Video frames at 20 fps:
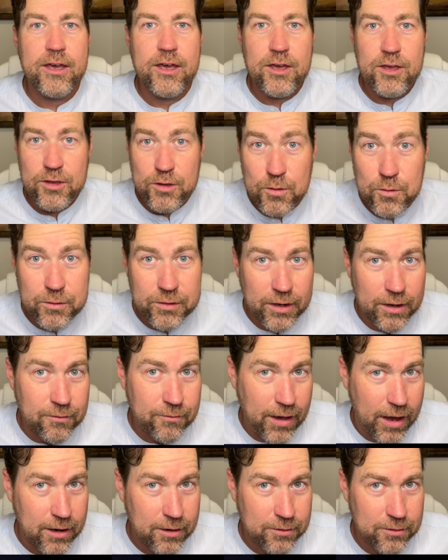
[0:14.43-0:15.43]
using
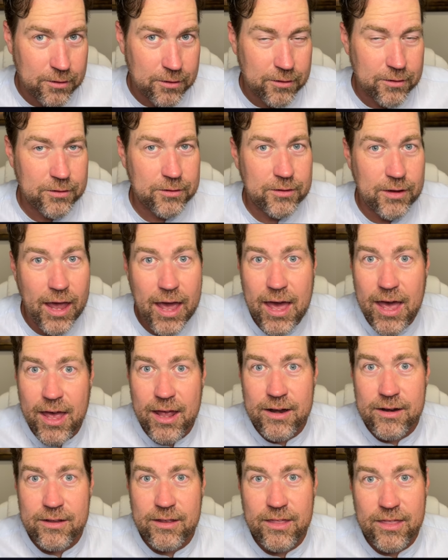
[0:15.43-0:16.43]
vectors,
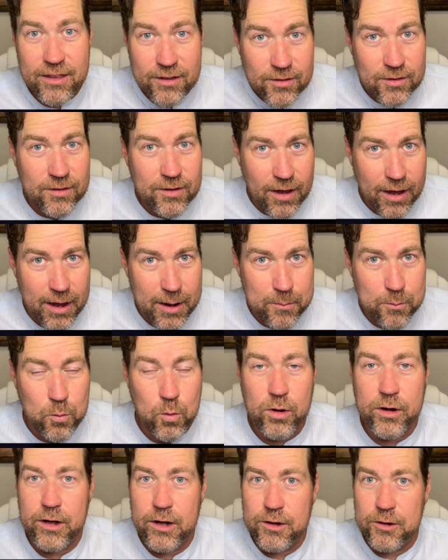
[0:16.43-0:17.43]
and this time
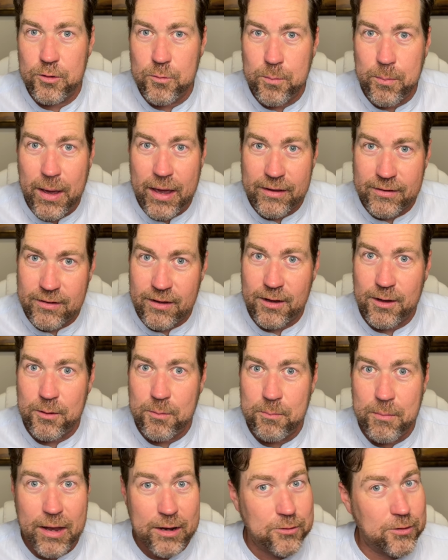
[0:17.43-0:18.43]
we're going to do basic
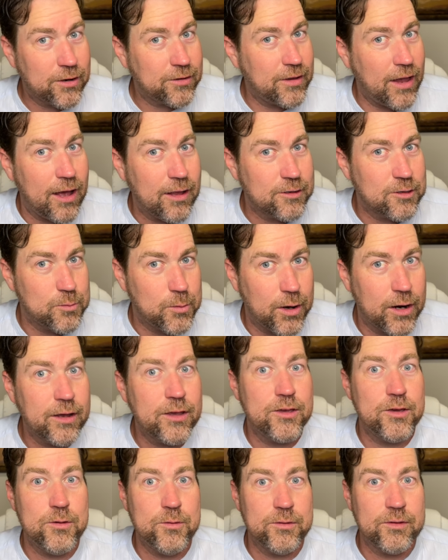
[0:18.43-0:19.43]
matrix algebra
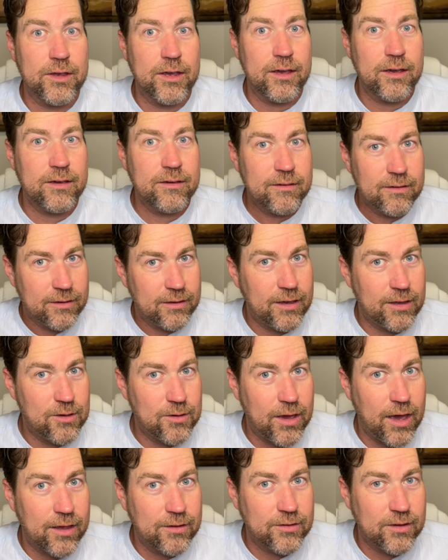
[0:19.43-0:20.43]
using, can you
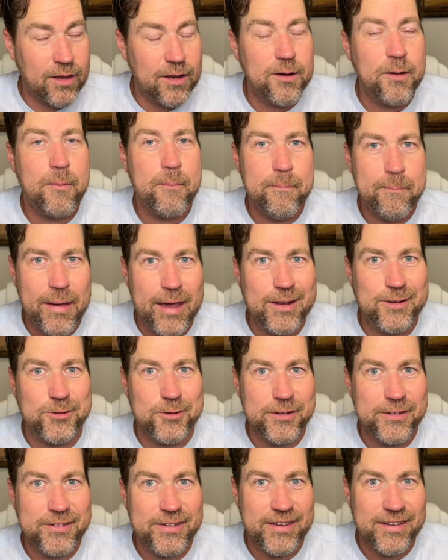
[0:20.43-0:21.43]
guess it,
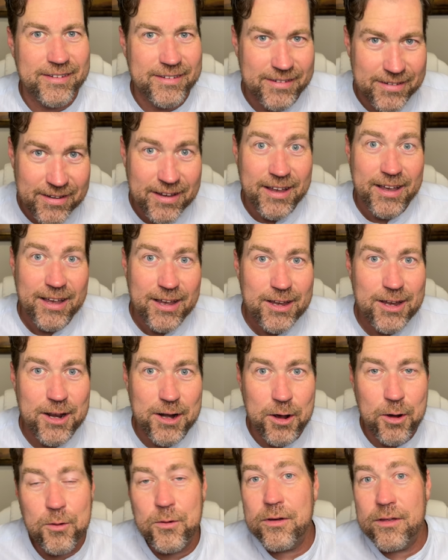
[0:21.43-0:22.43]
matrices. You
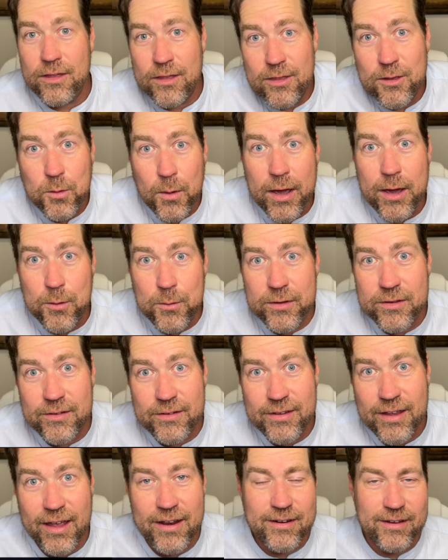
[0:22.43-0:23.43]
know, the way it was
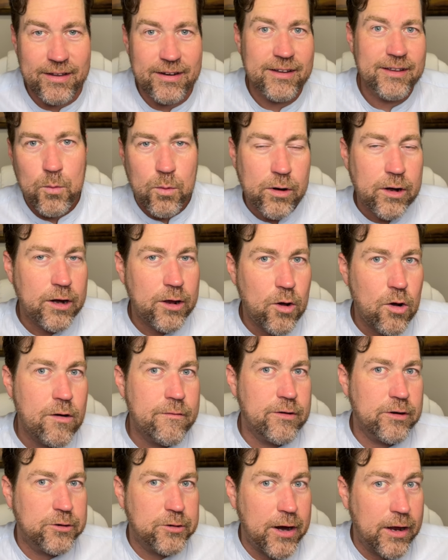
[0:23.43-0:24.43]
intended. We're going to go
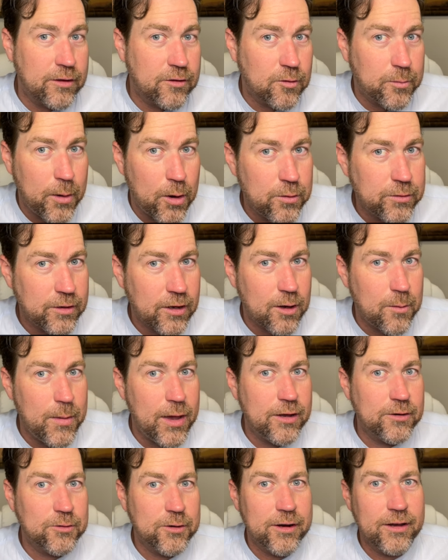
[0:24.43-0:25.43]
over transposing a
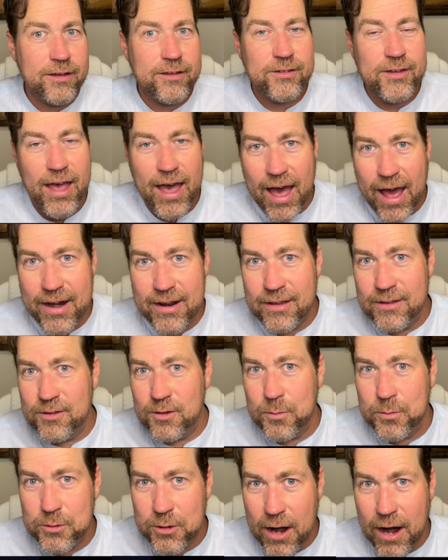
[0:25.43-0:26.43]
matrix, adding and
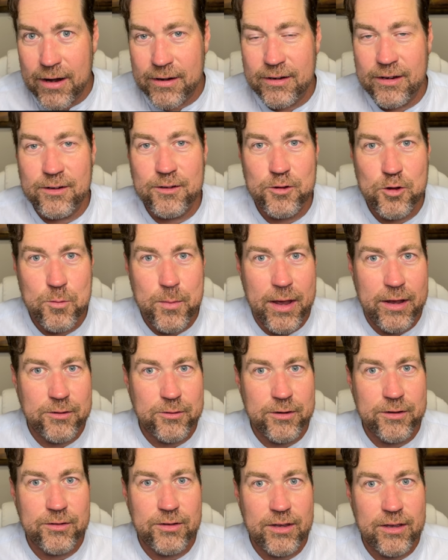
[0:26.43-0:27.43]
subtracting two
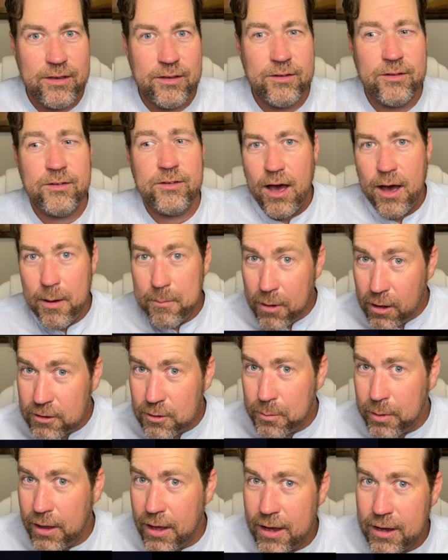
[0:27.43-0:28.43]
matrices,
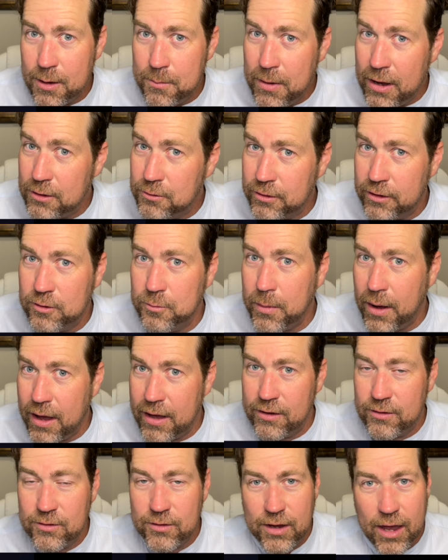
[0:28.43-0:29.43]
multiplying a matrix by
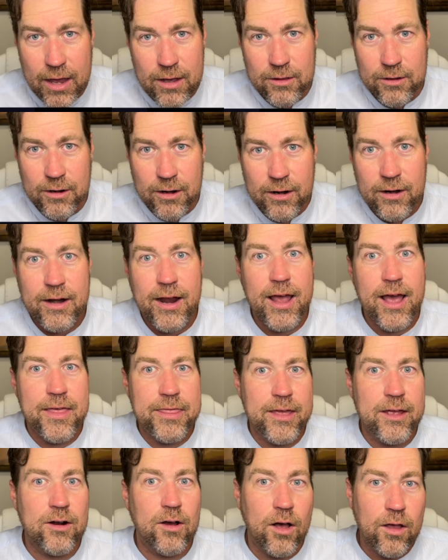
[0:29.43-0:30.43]
a scalar, and
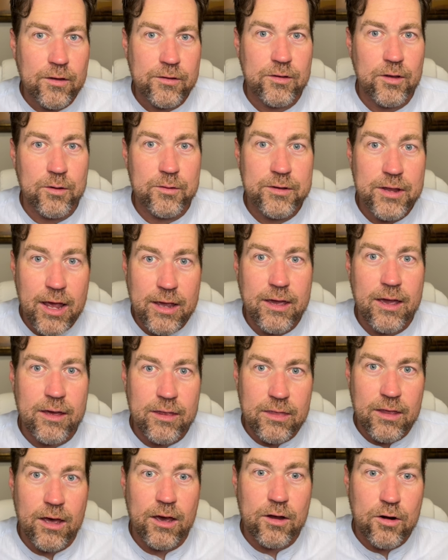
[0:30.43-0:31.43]
then also taking
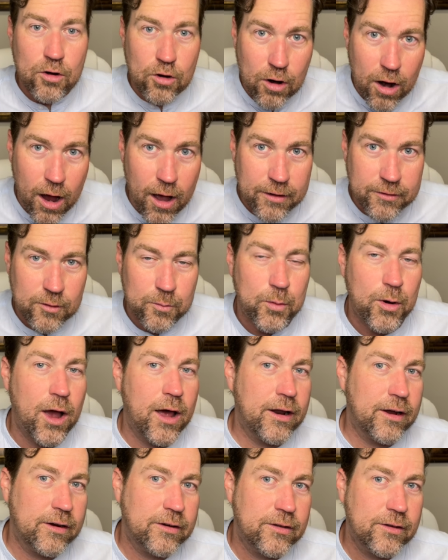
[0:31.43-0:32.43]
the cross
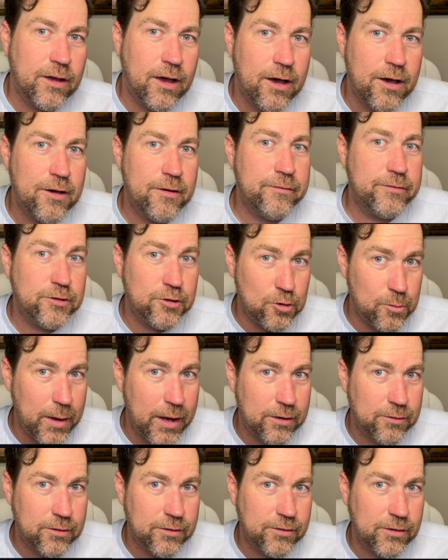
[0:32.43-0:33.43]
product of two
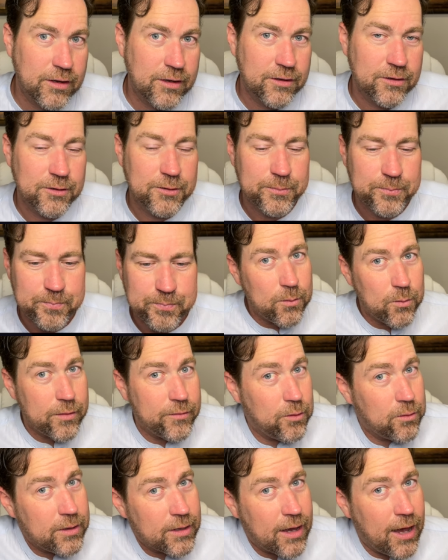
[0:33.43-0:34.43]
matrices. We've
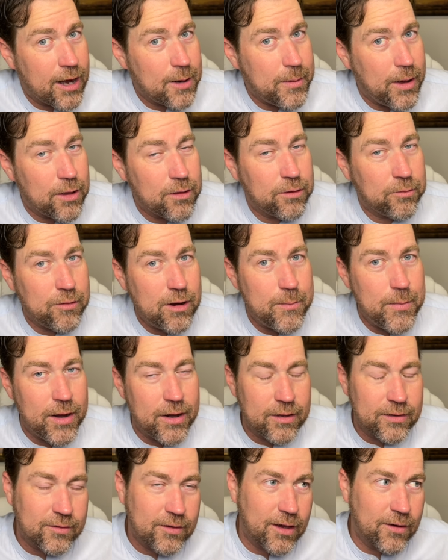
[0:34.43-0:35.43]
only got about 3
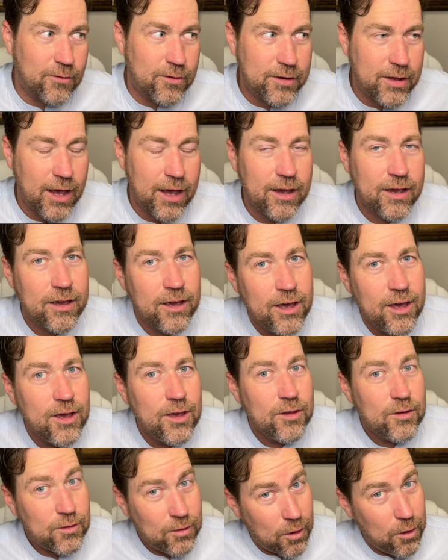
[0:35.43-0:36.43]
minutes, give or take,
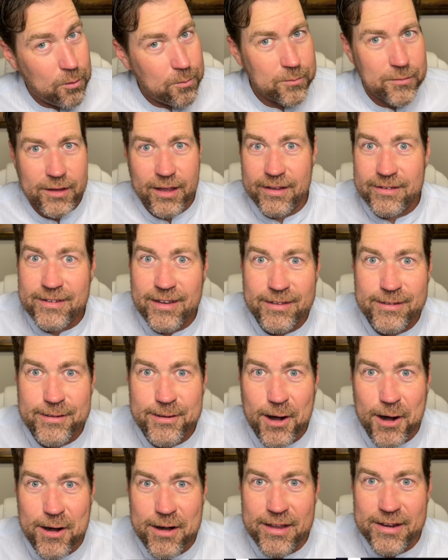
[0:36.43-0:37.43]
so let's get
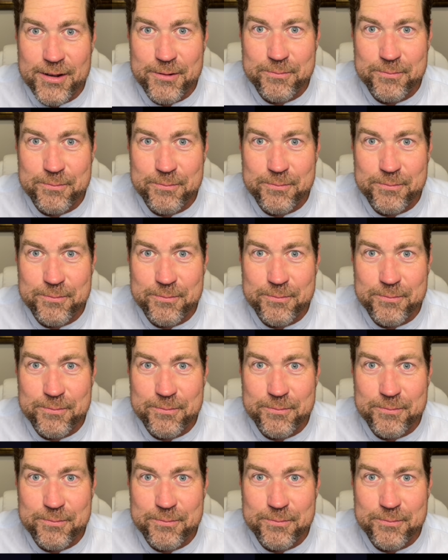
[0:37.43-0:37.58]
started.